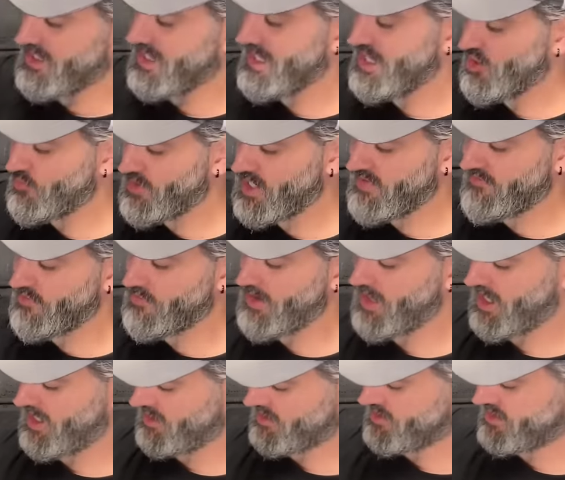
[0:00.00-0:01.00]
Little bit of a
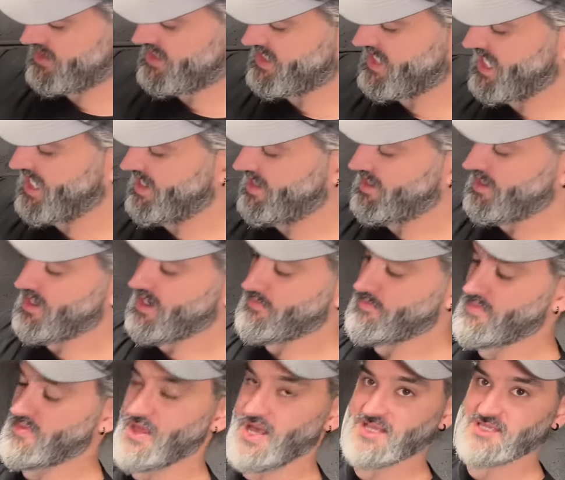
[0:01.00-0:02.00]
mark just there,
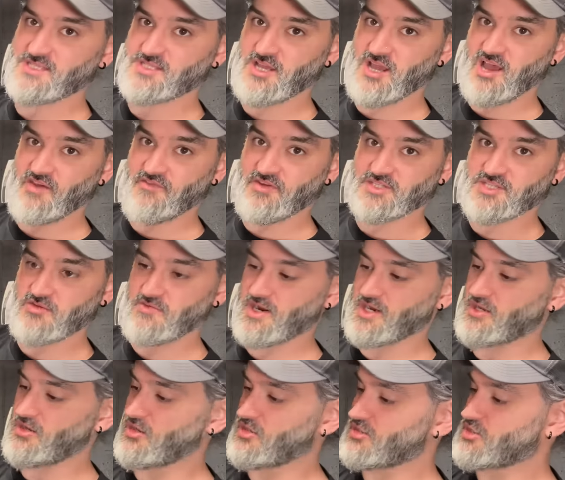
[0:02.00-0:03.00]
but that surface, I
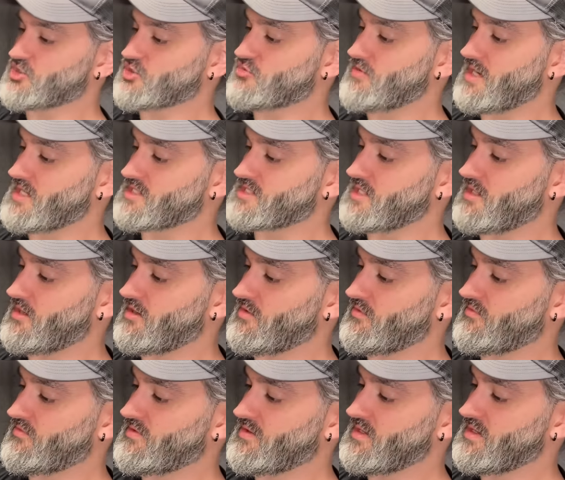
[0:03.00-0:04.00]
reckon I could scratch that
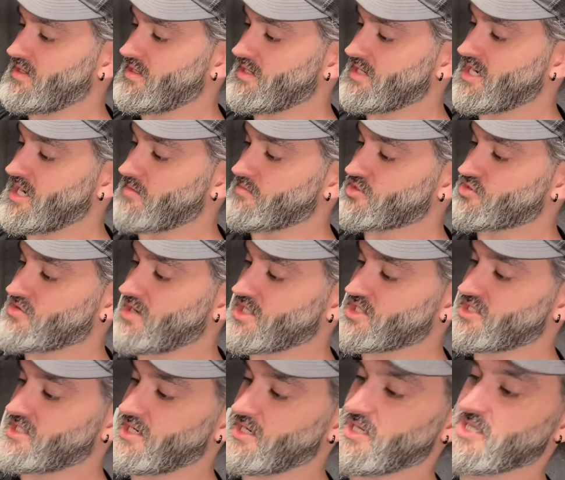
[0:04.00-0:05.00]
off. Yeah, I'm
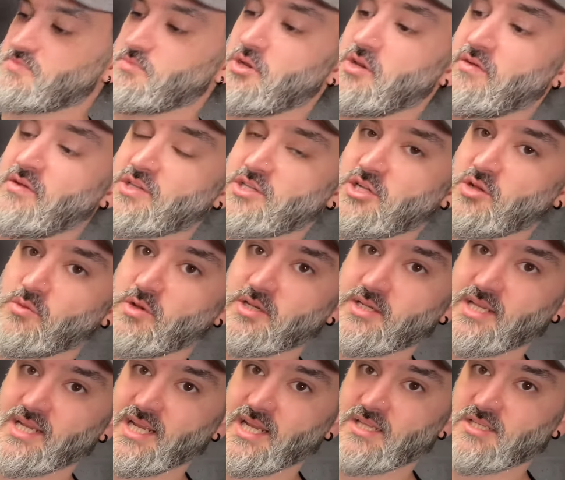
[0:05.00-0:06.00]
scratching it and it's moving, so I don't want
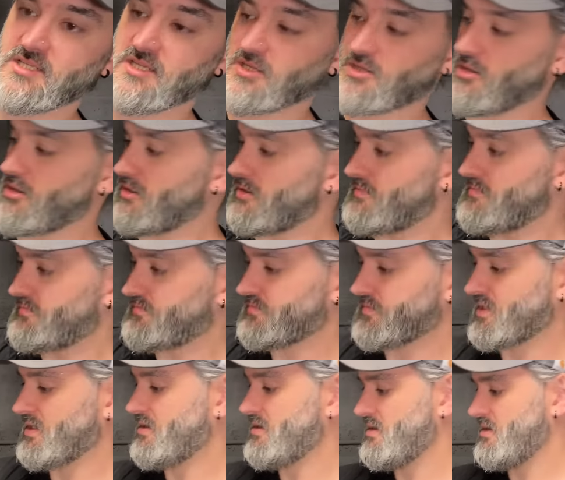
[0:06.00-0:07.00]
to dig it into the cotton.
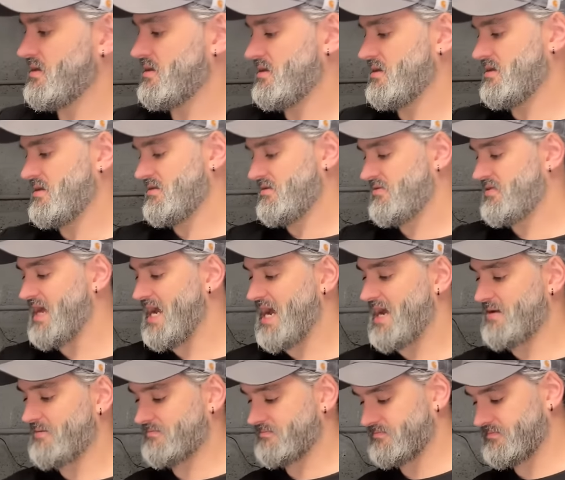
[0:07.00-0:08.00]
That,